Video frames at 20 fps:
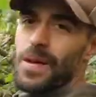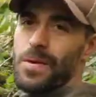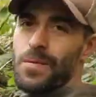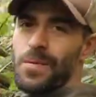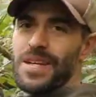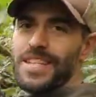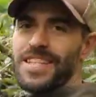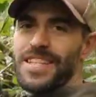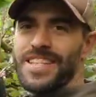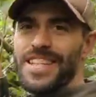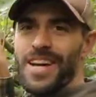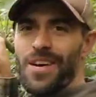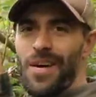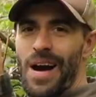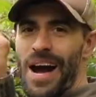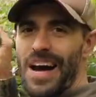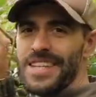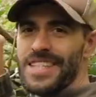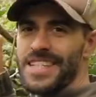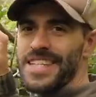which still
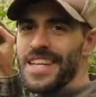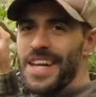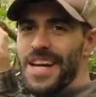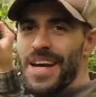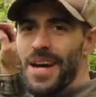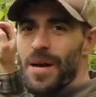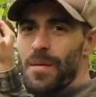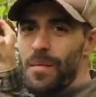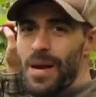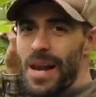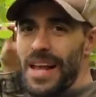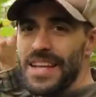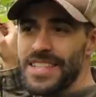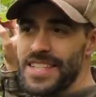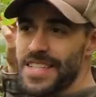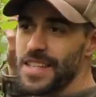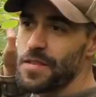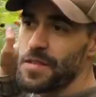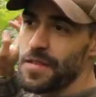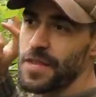has
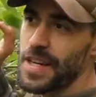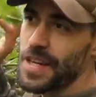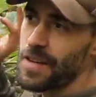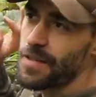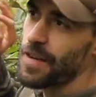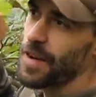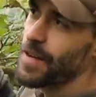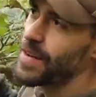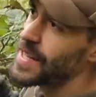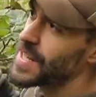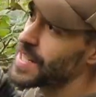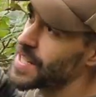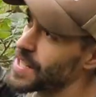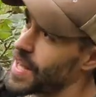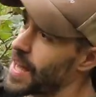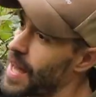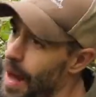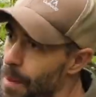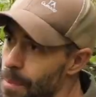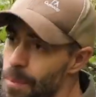plenty of thick foliage.
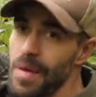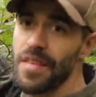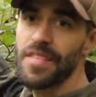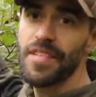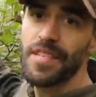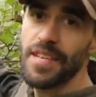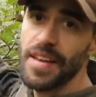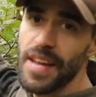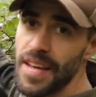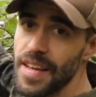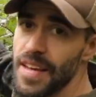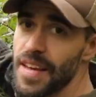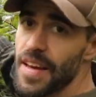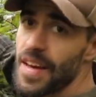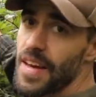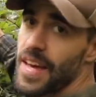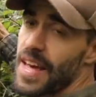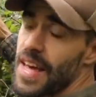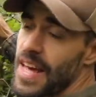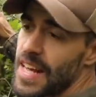Admittedly,
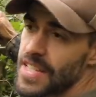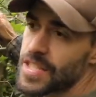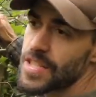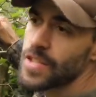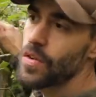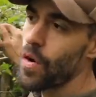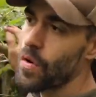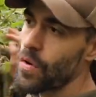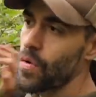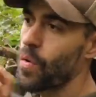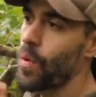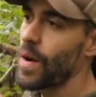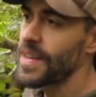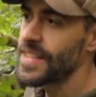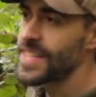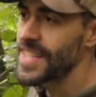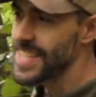it's not quite